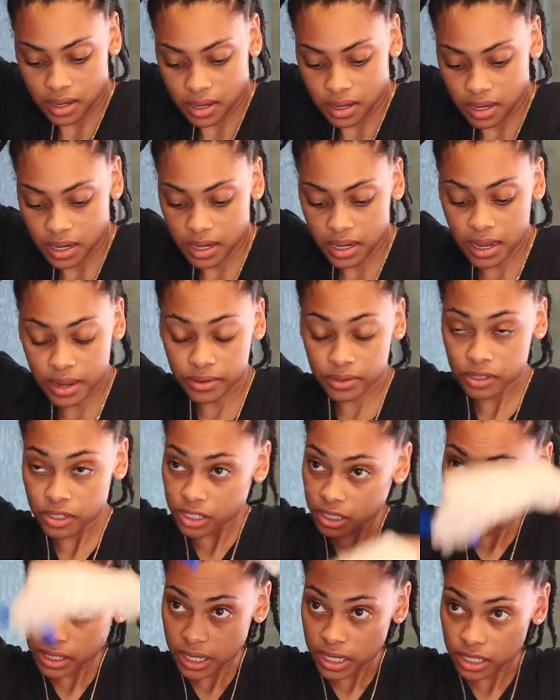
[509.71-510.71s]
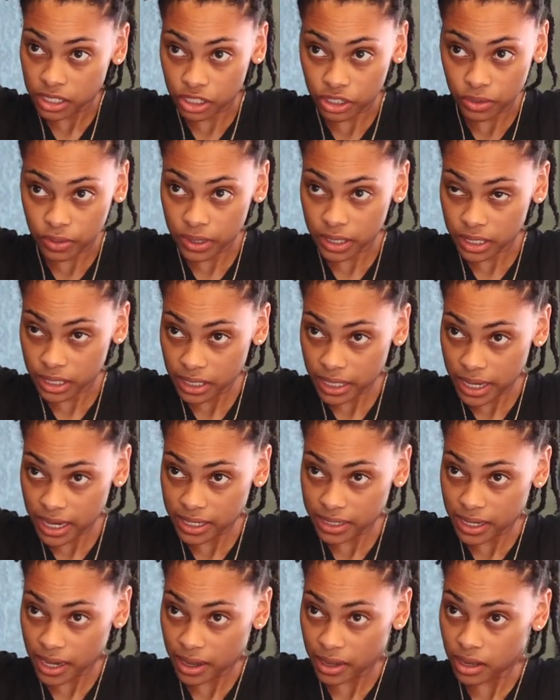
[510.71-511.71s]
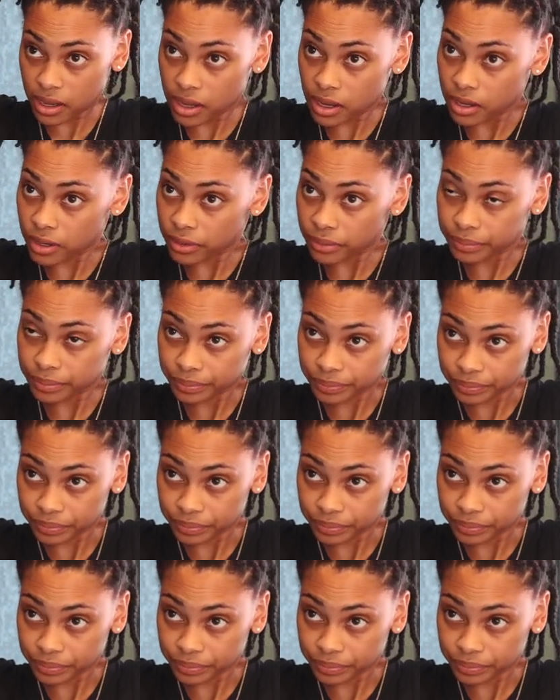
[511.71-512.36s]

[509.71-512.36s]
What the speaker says: And I will just untwist as I go.